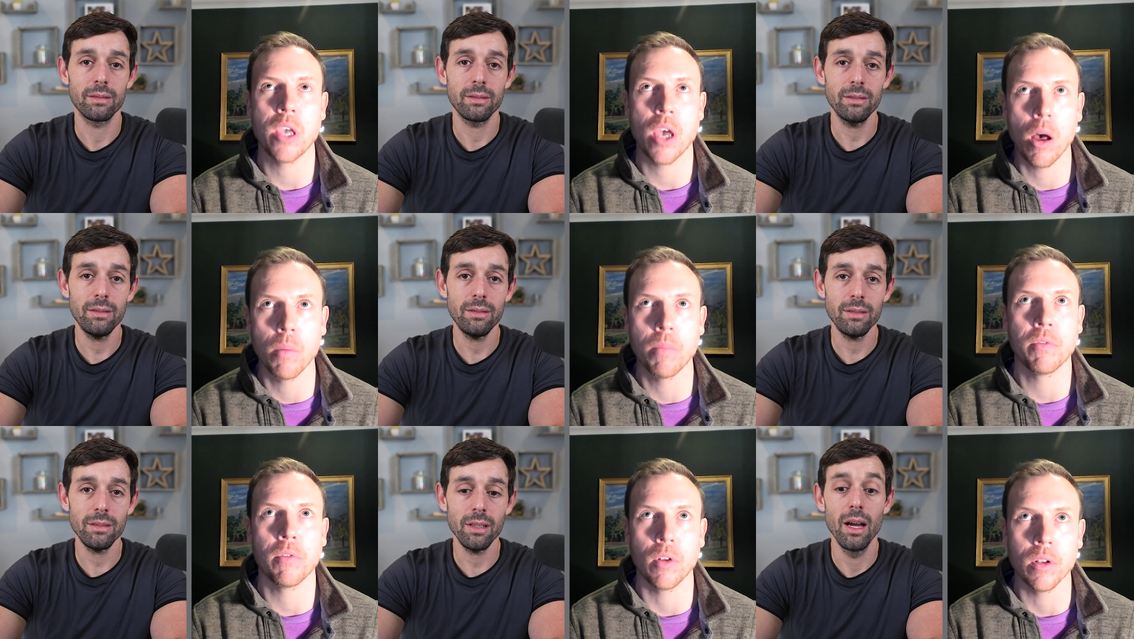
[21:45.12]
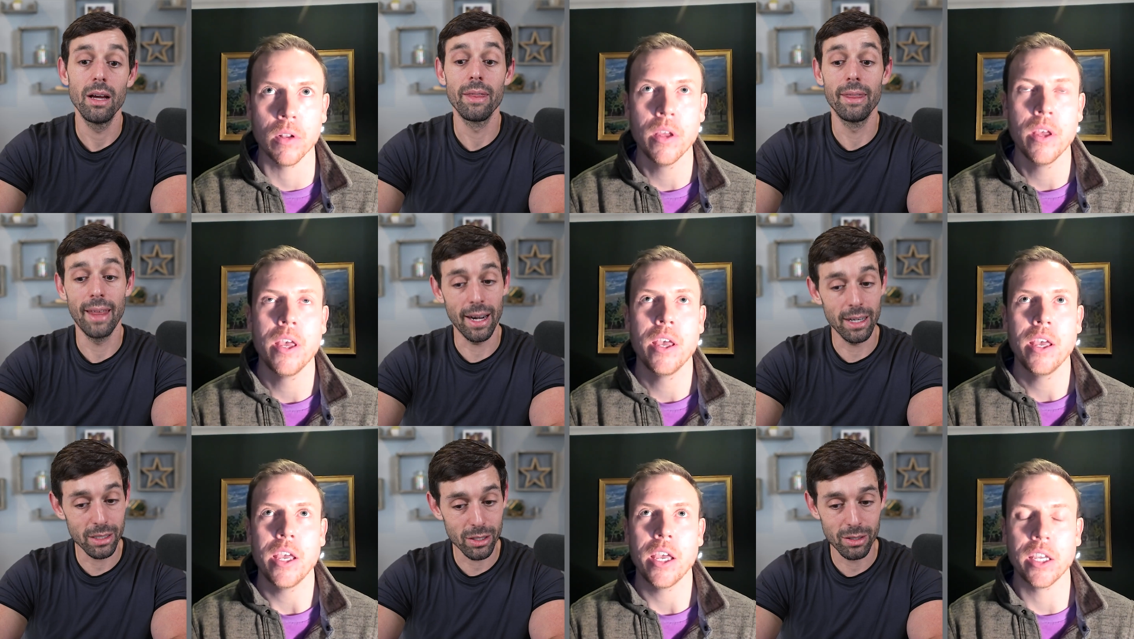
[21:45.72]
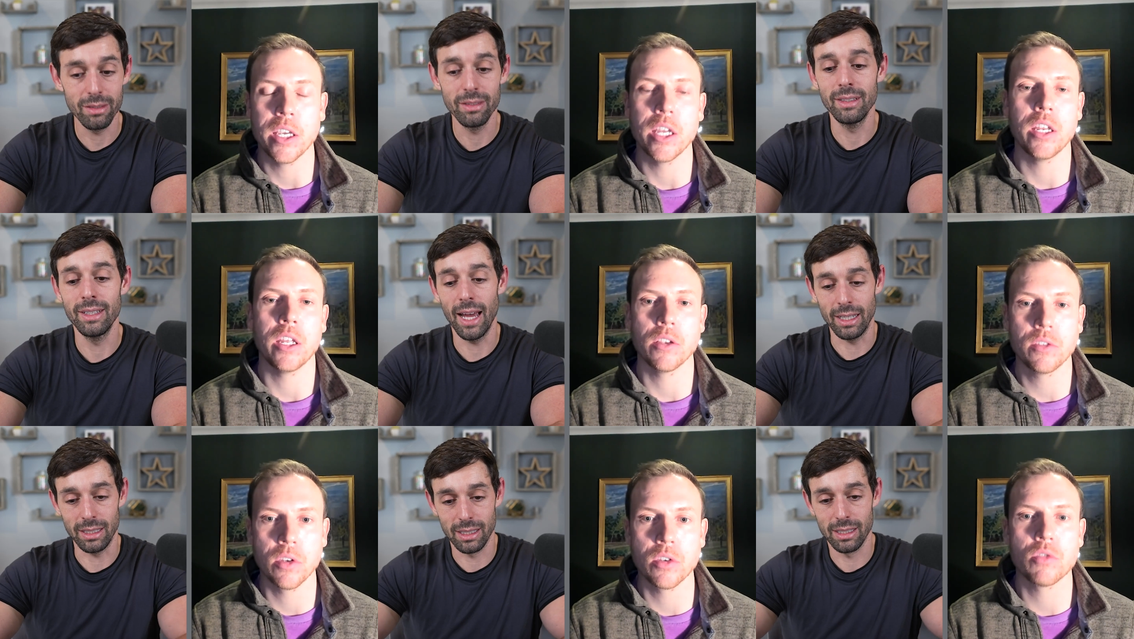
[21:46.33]
Speaker 1: be helpful. That is in getting
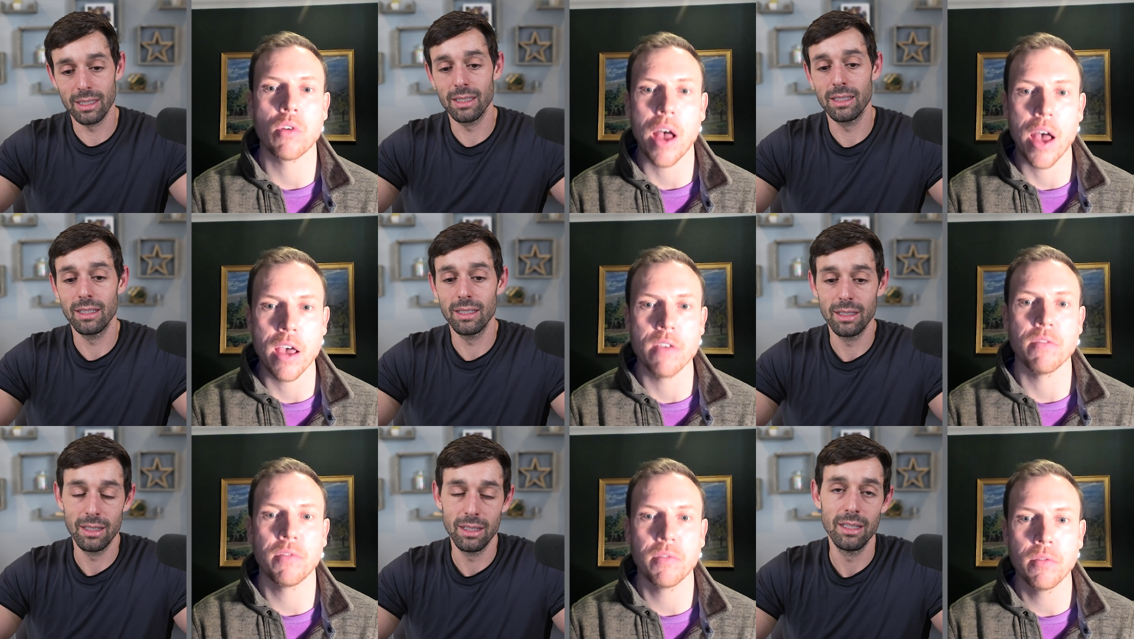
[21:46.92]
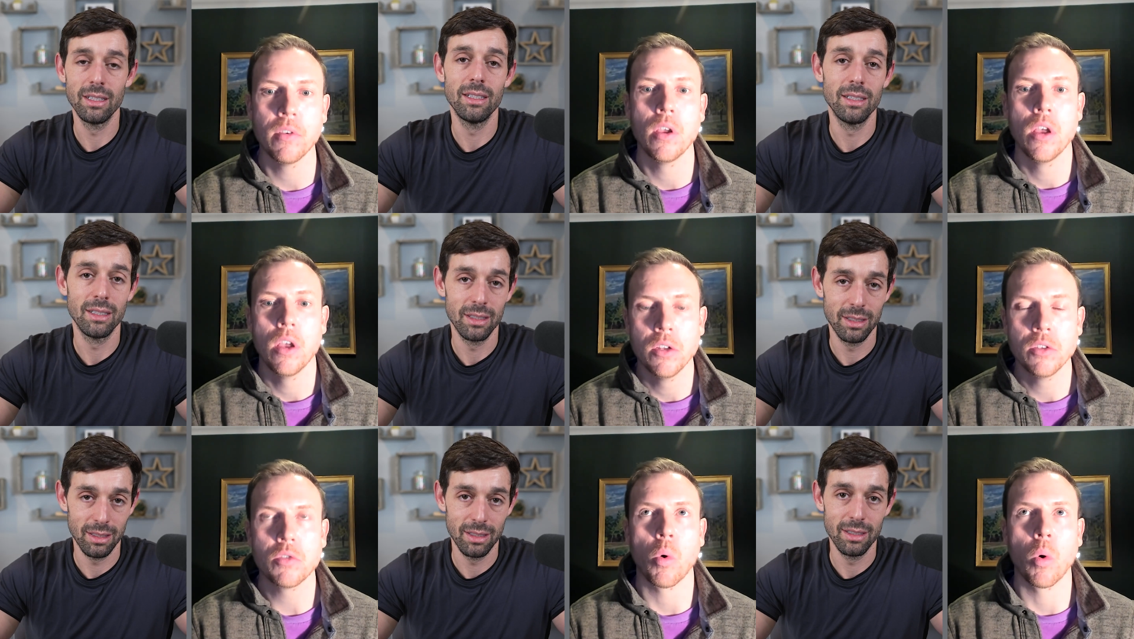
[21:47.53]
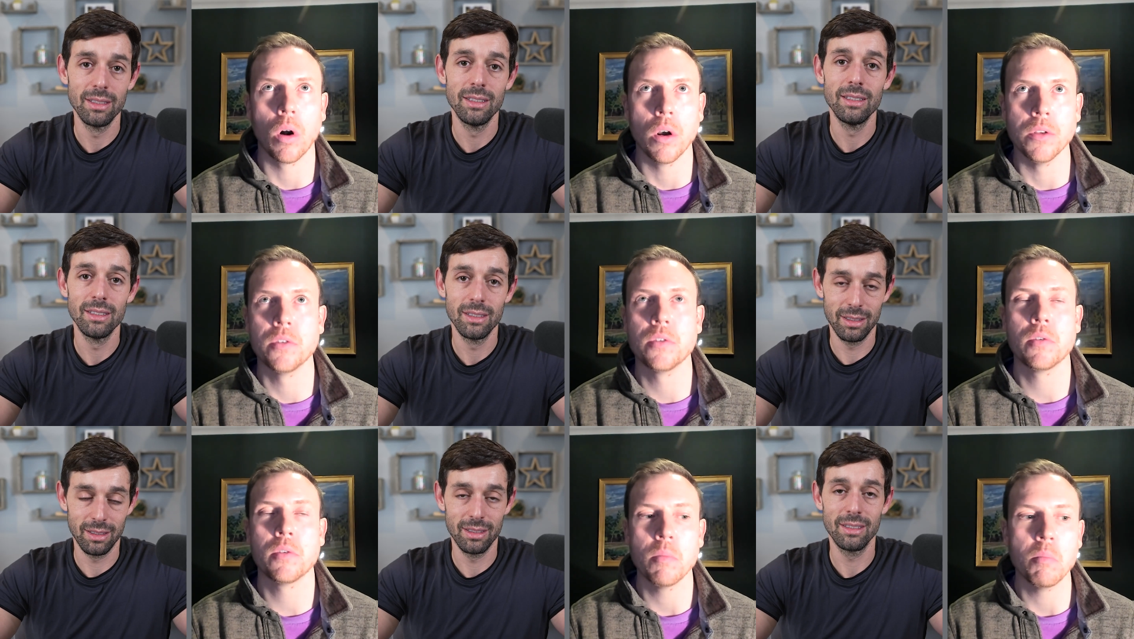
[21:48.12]
yes. us to strive
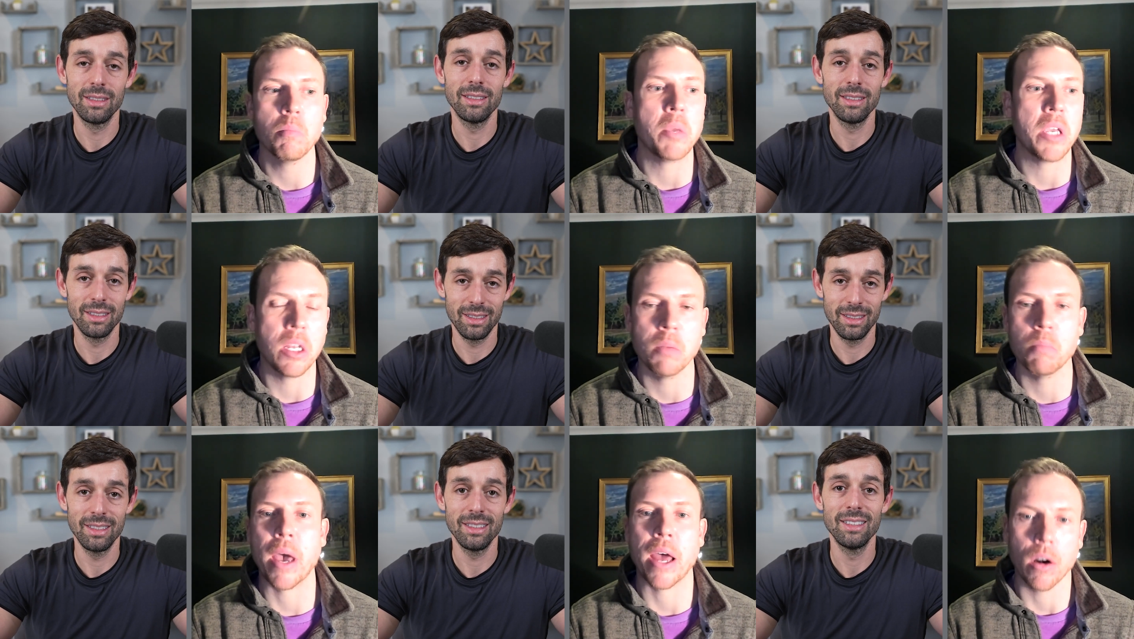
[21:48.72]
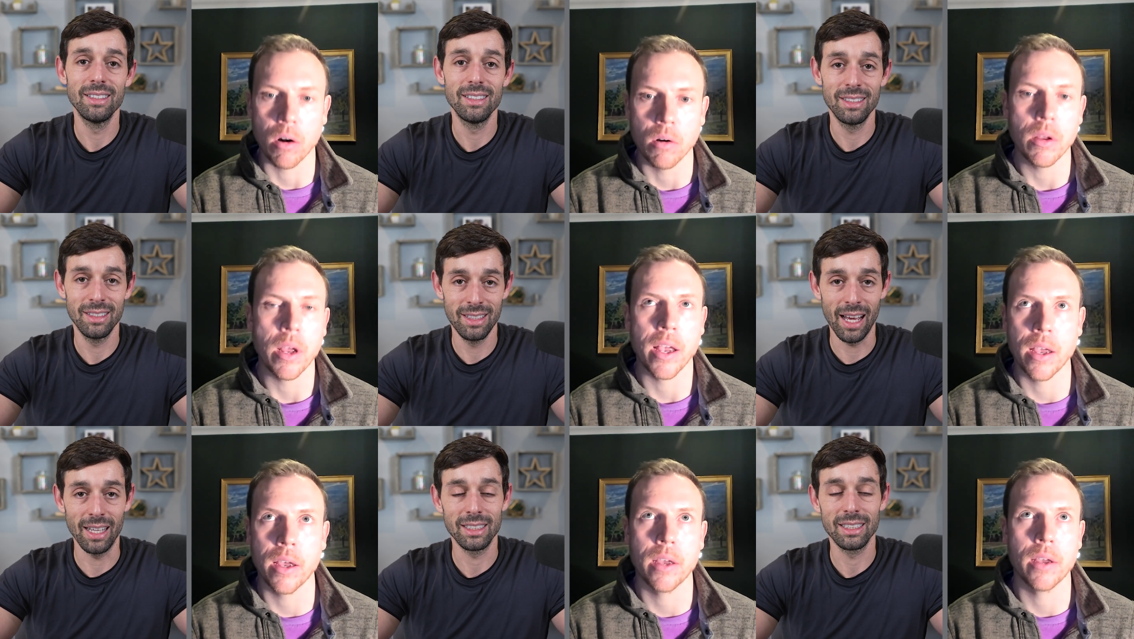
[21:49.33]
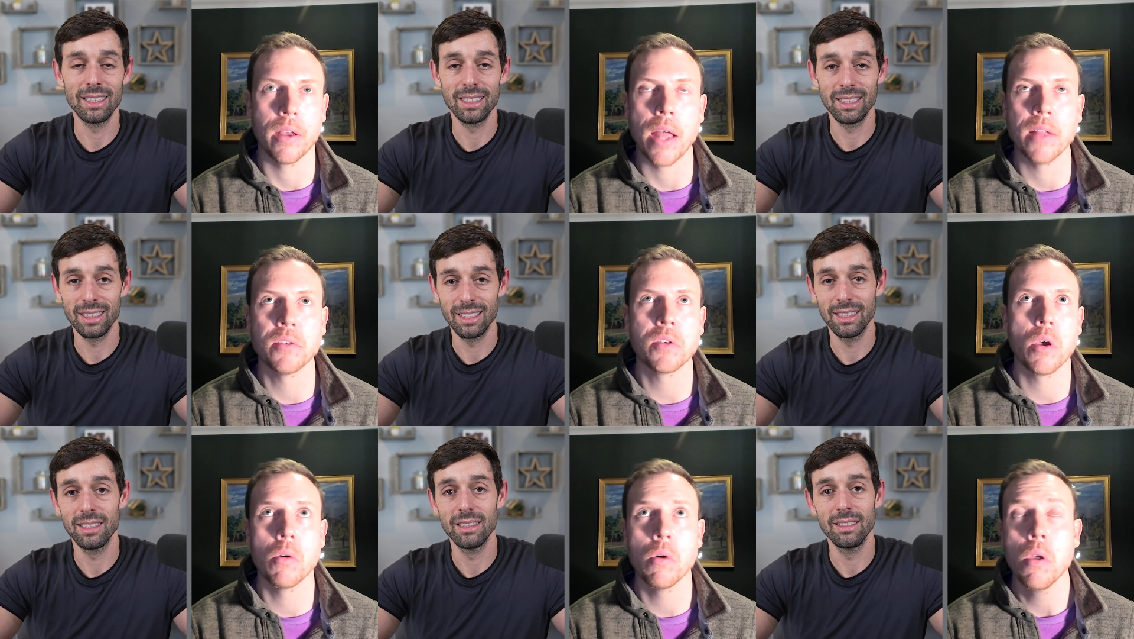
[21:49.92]
towards being better. Uh, yes. Uh, and
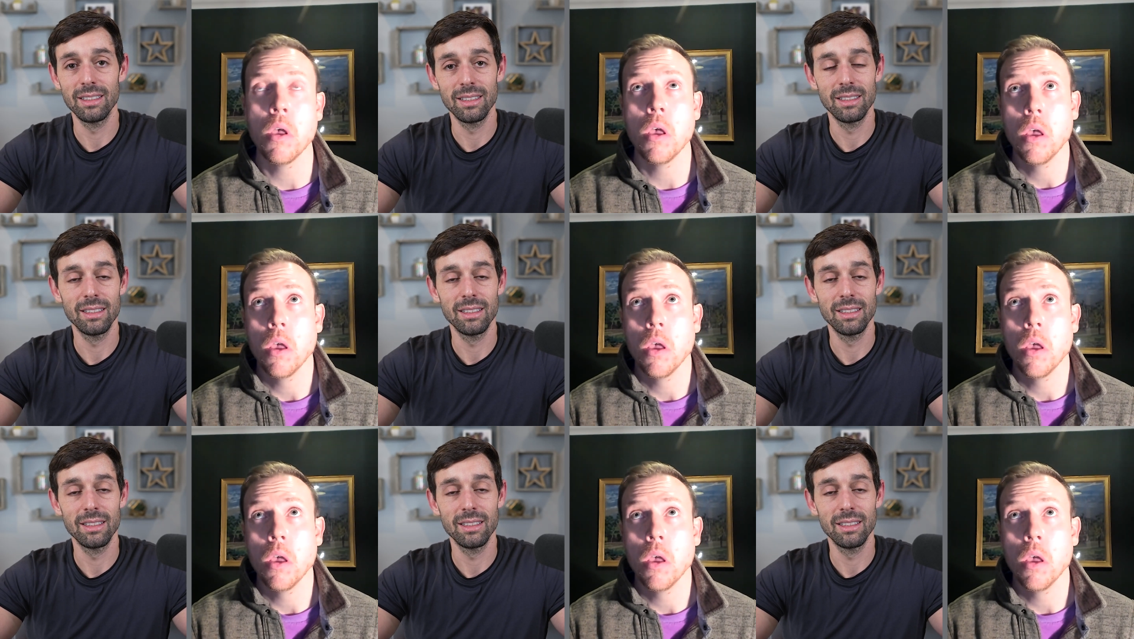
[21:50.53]
so,